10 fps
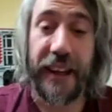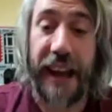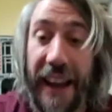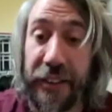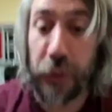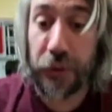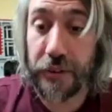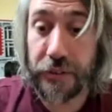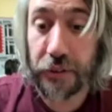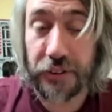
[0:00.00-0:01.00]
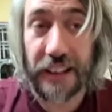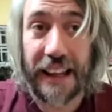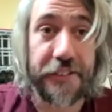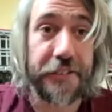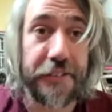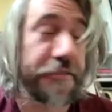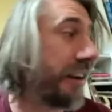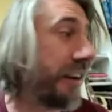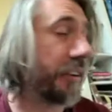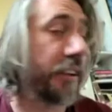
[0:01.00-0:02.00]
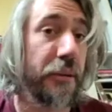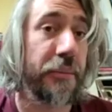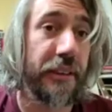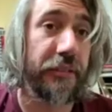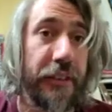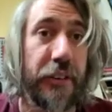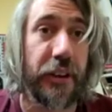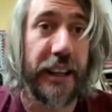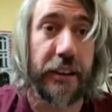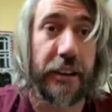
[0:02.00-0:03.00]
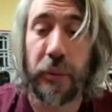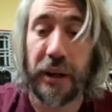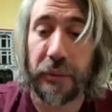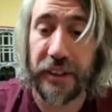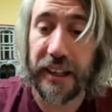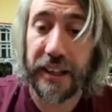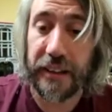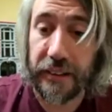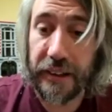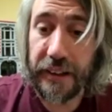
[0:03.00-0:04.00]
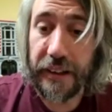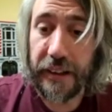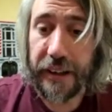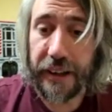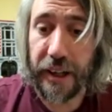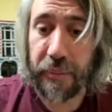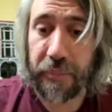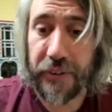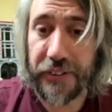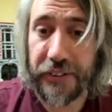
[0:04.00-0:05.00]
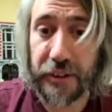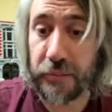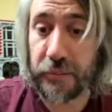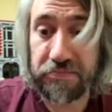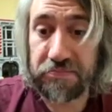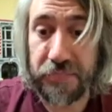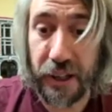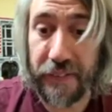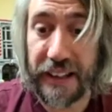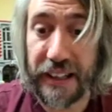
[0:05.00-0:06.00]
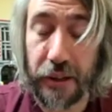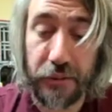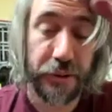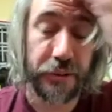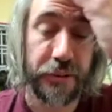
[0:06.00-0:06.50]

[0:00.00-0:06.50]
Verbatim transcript: And also, of course, it lasts forever. You know, I mean, I've, I've got Lego from when I was a kid yeah. um, that's still perfectly usable.